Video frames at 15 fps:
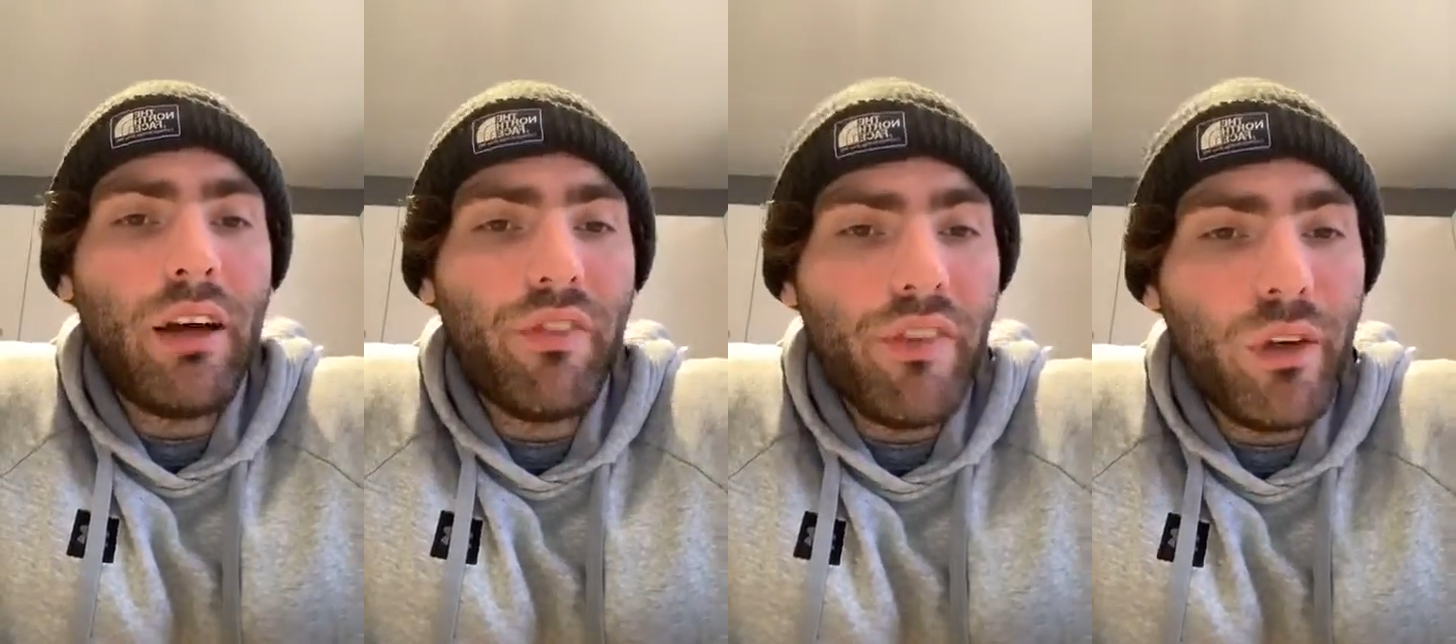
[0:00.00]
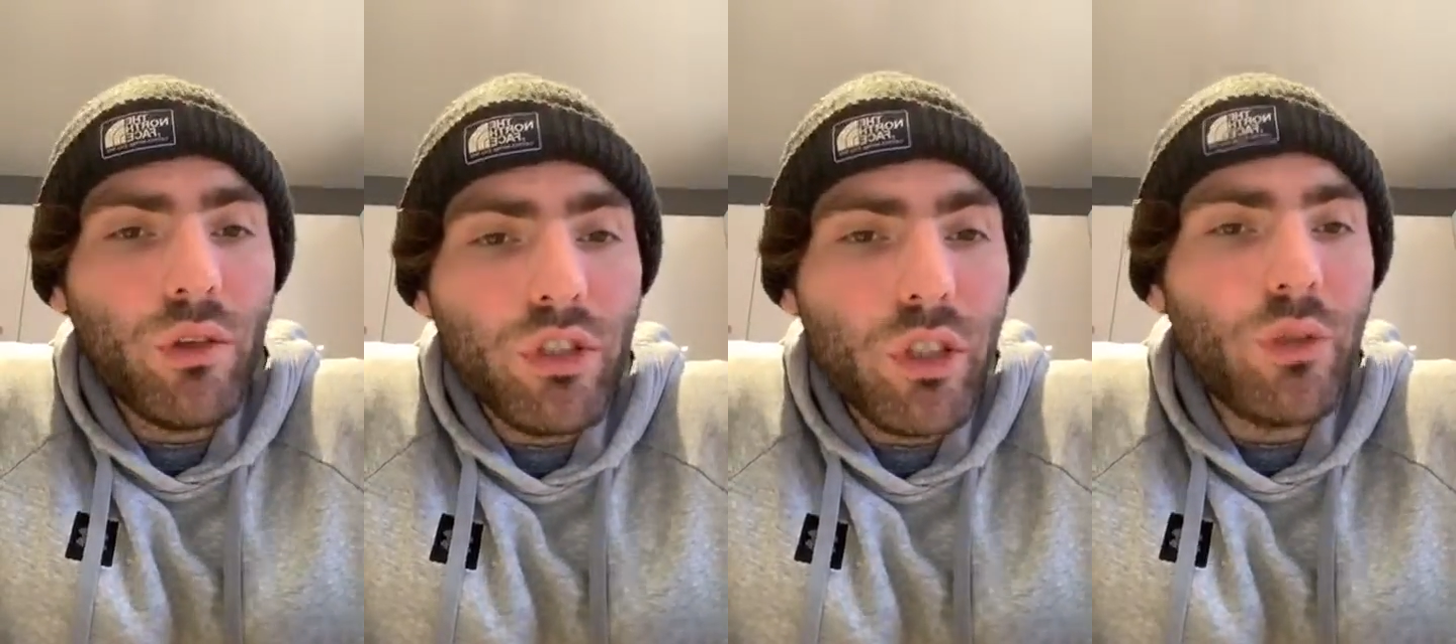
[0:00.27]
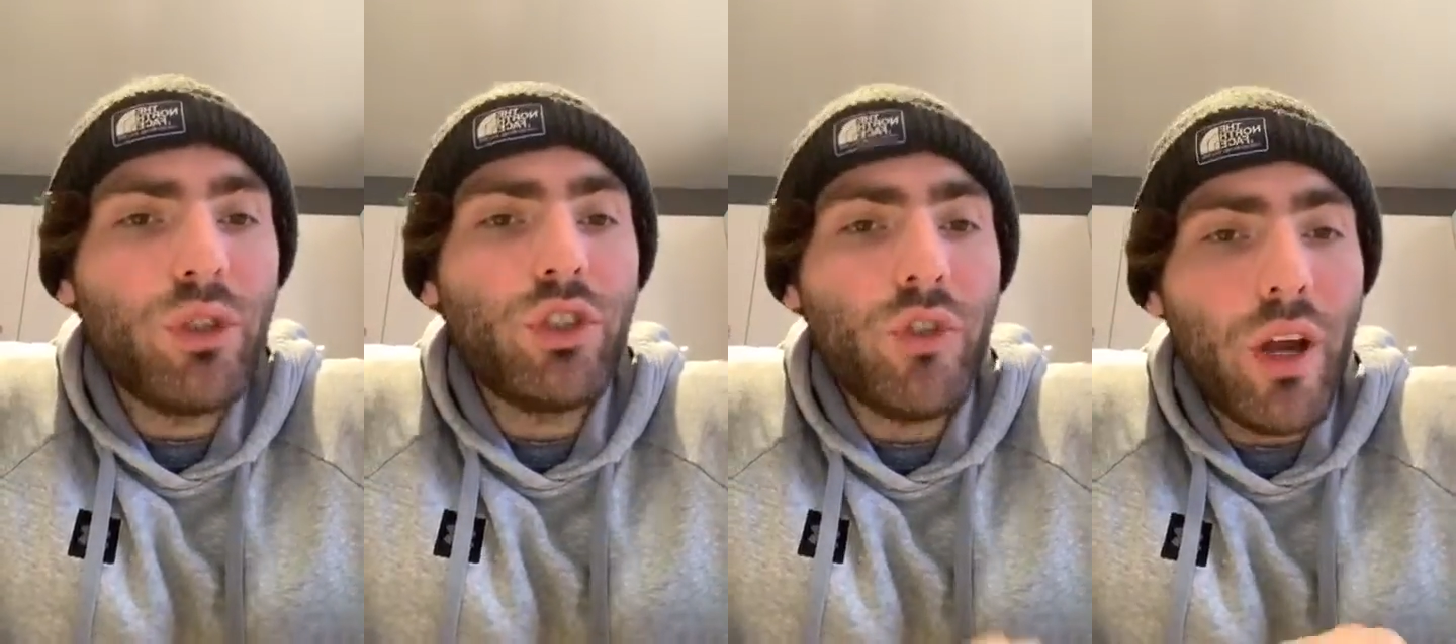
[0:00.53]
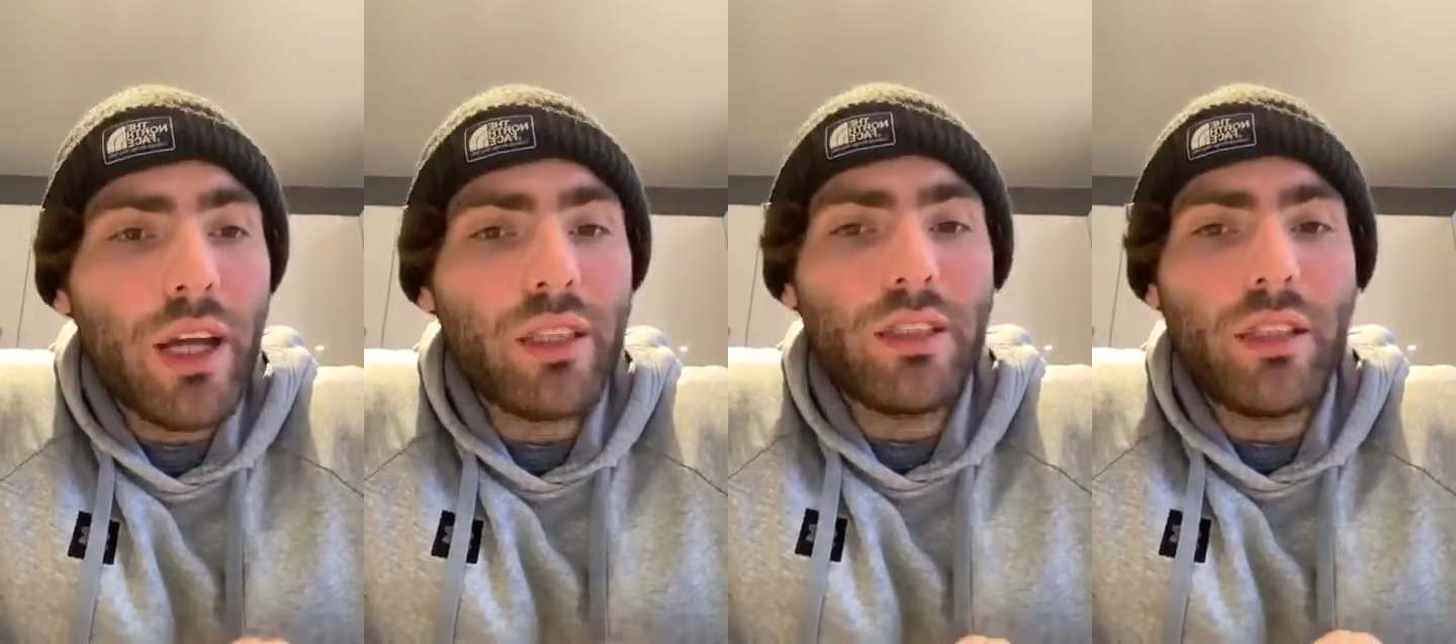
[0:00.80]
I feel so
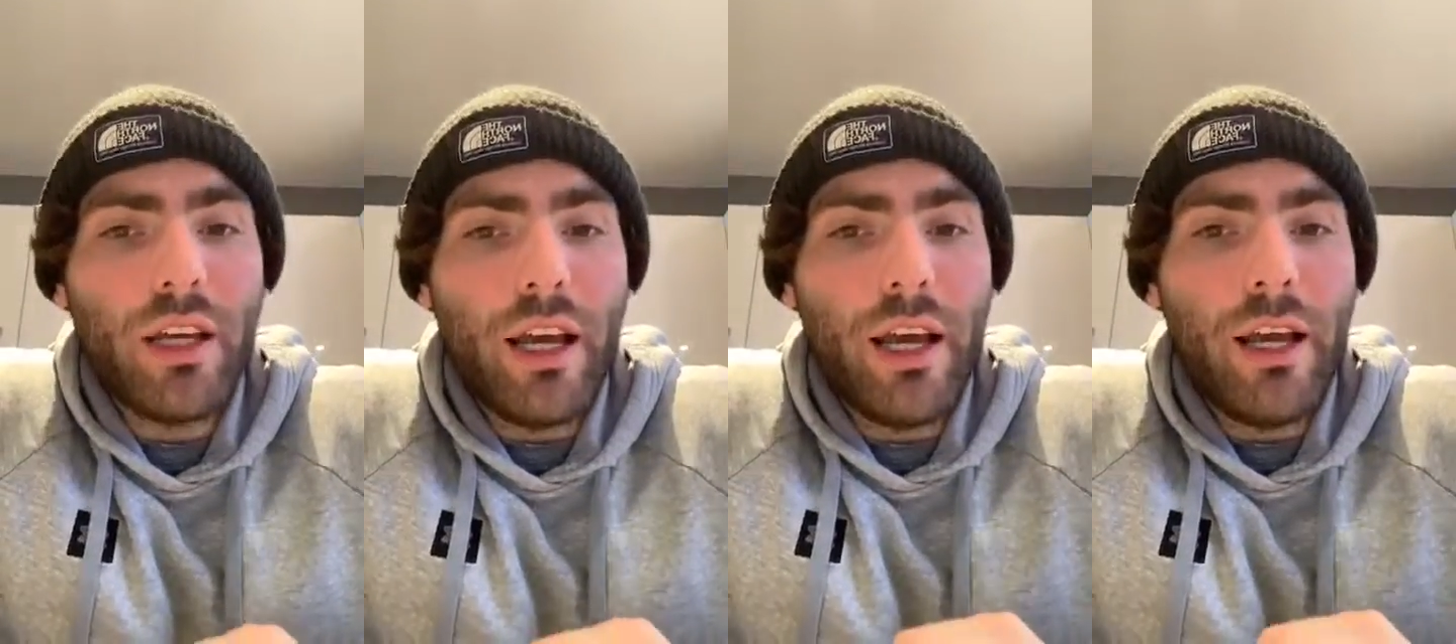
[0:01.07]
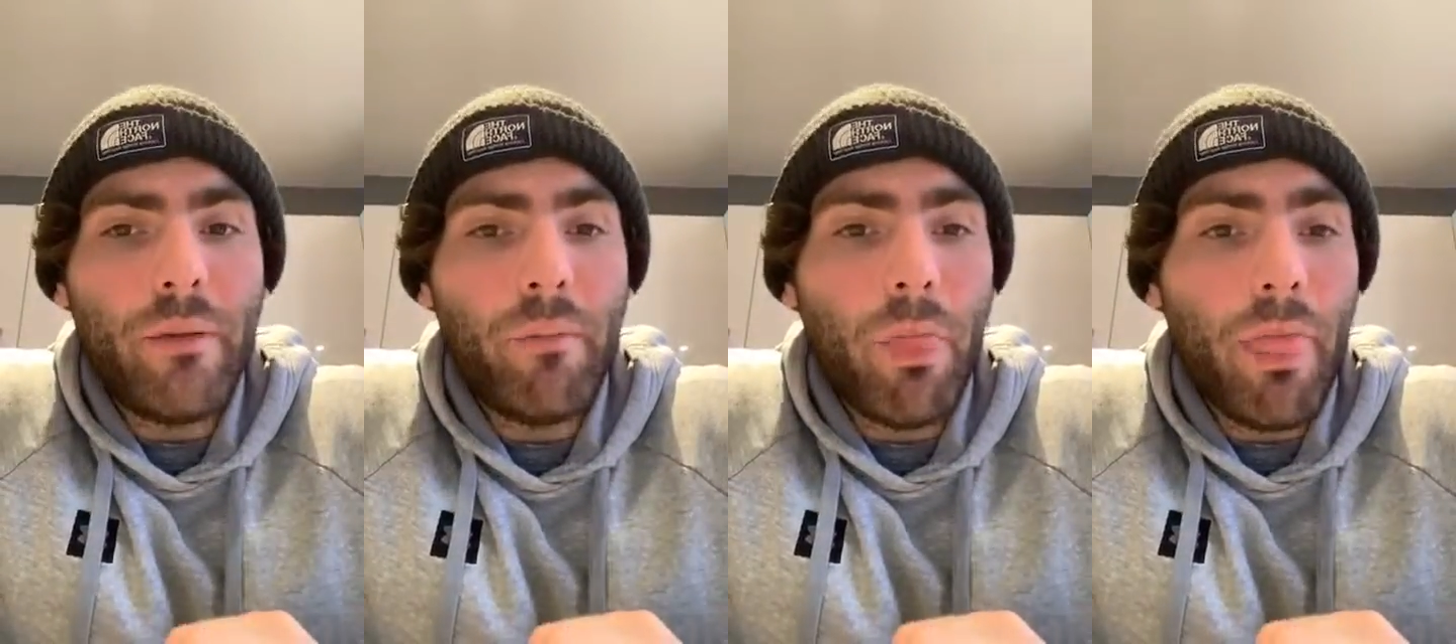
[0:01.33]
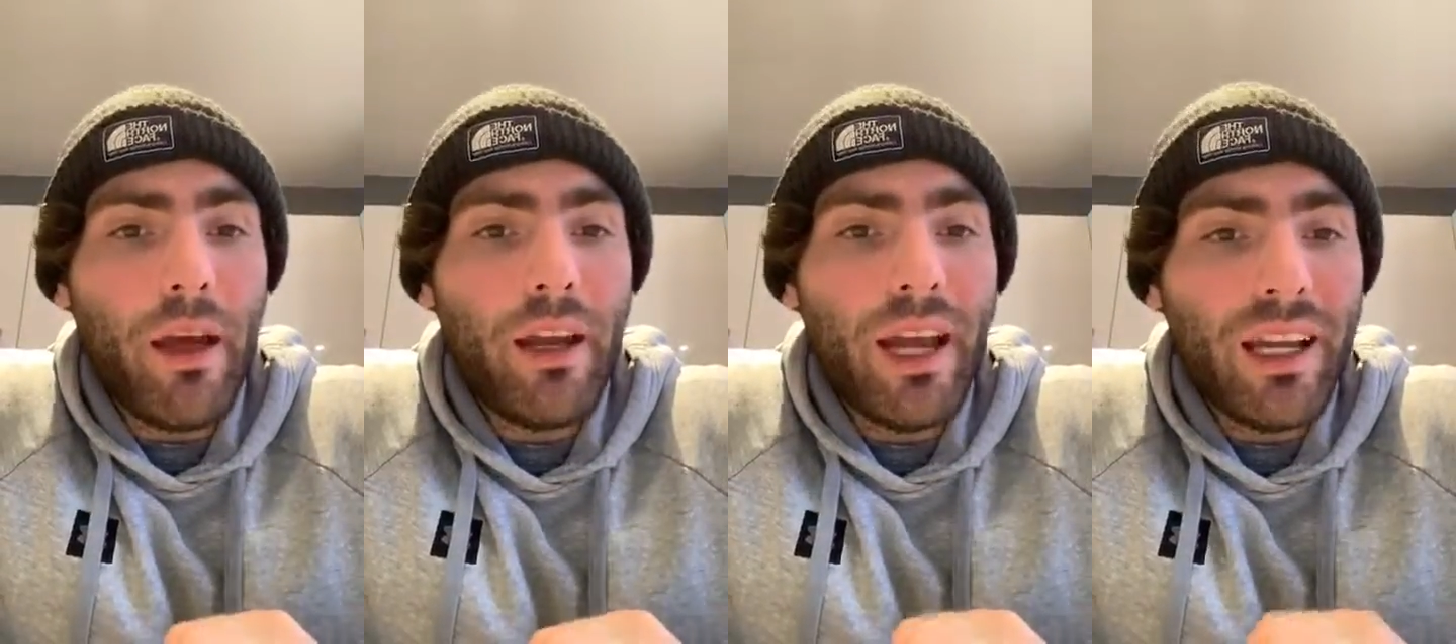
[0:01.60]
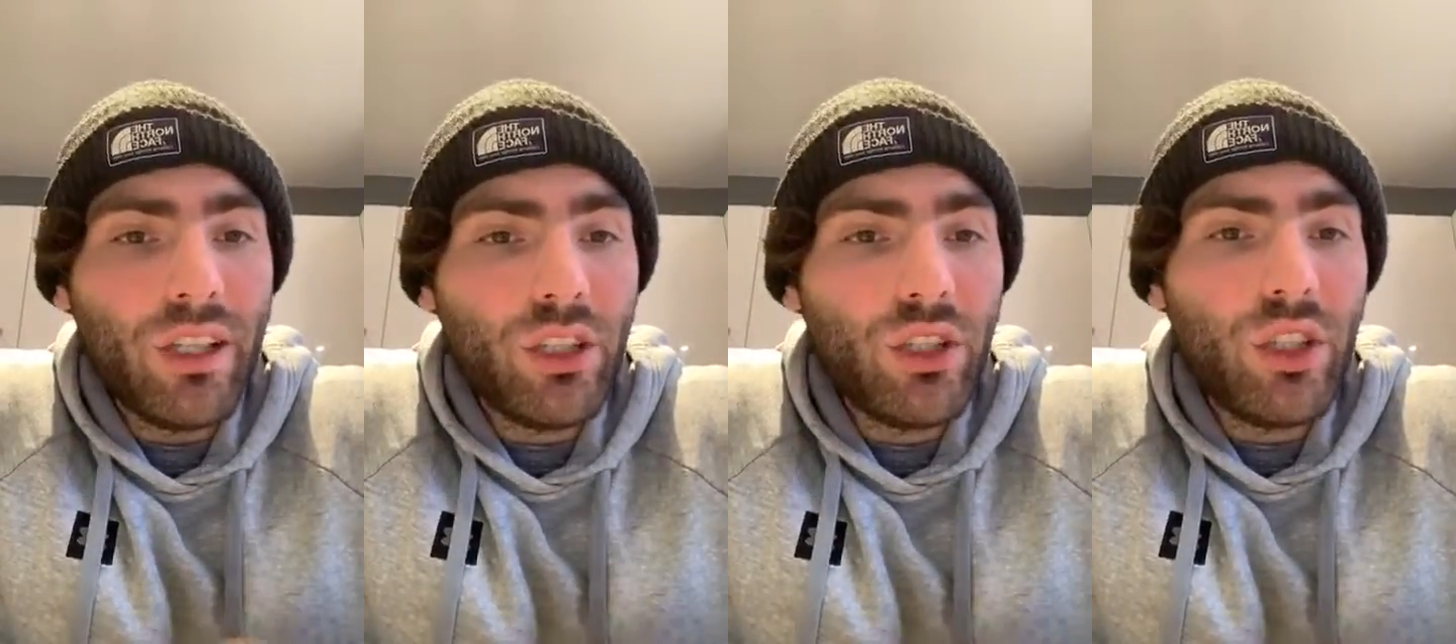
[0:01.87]
stressed and
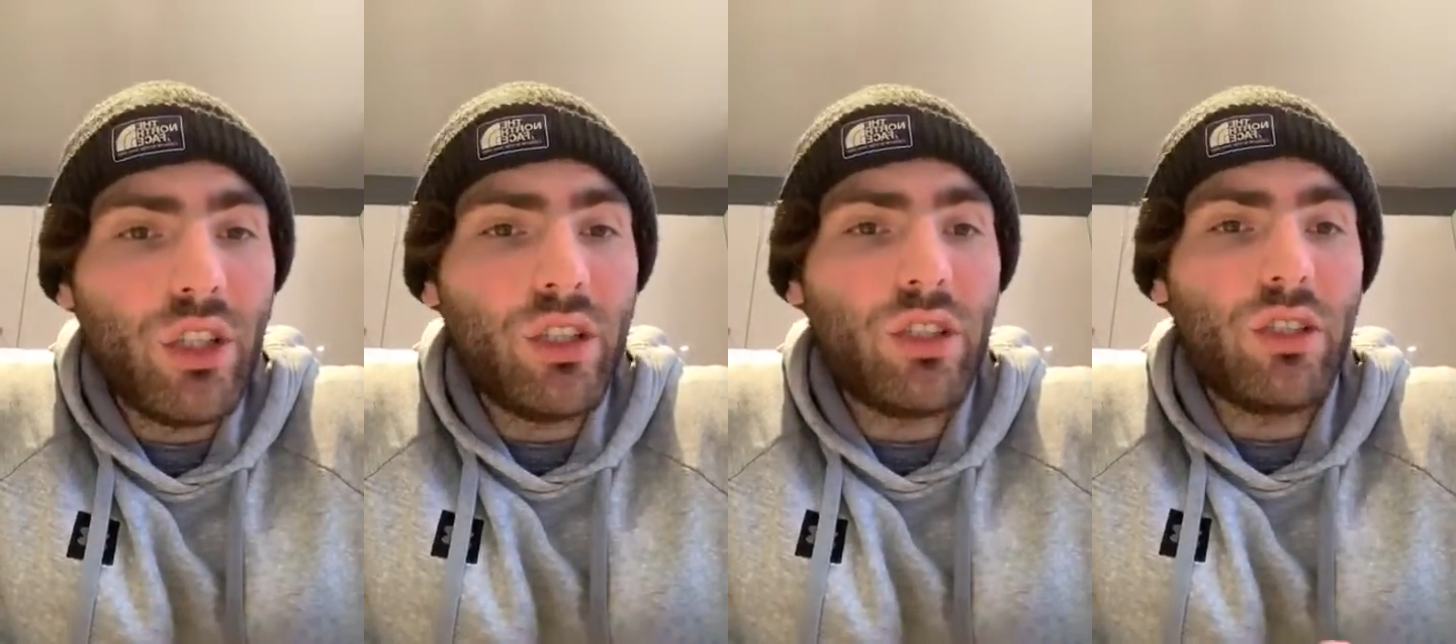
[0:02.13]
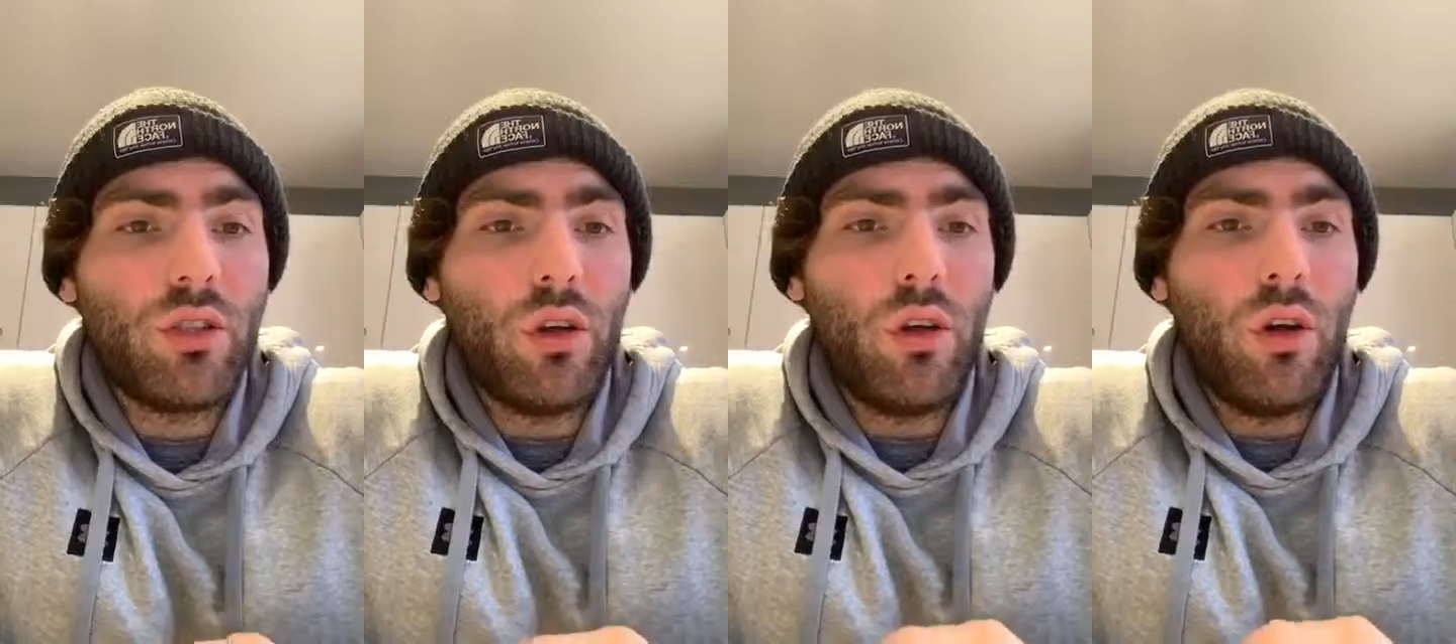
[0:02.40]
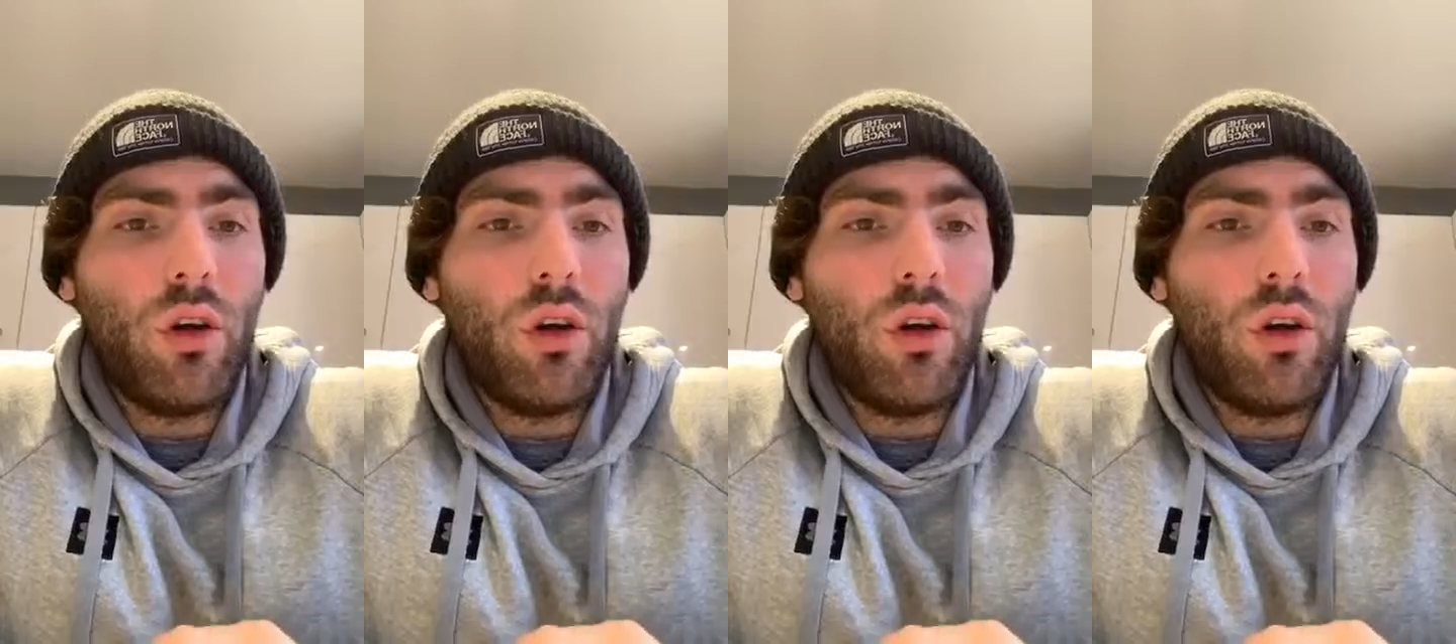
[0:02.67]
anxious.